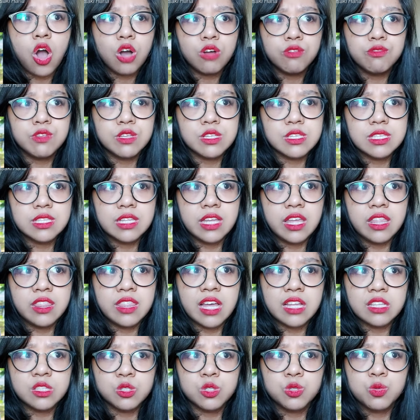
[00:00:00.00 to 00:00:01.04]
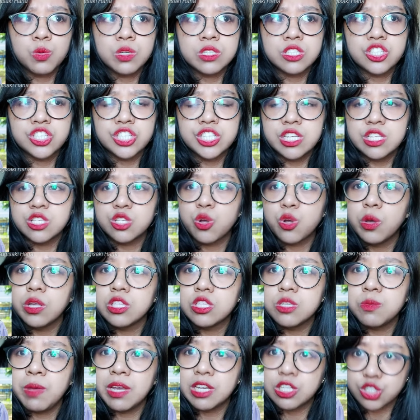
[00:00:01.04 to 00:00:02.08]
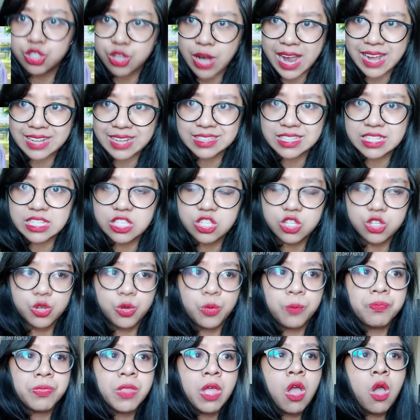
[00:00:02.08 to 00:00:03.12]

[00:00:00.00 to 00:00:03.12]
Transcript: obviously that's what she's going to be attracted to.